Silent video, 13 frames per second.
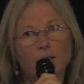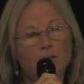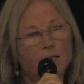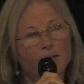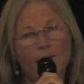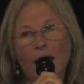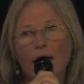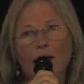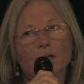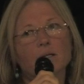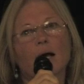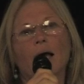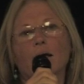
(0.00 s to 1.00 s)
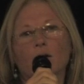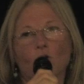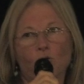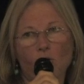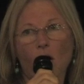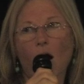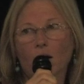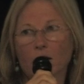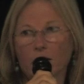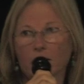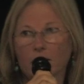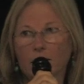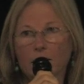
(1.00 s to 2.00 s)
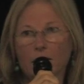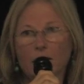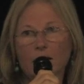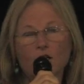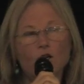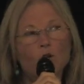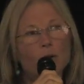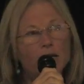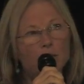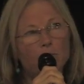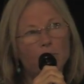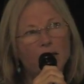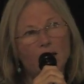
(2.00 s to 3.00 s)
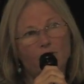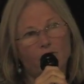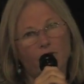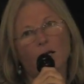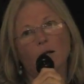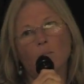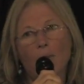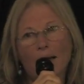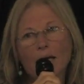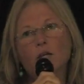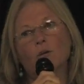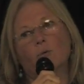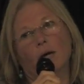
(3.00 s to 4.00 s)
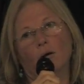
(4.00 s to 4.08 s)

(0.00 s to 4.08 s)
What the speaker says: said that is a crock. You eat beef, it'll make you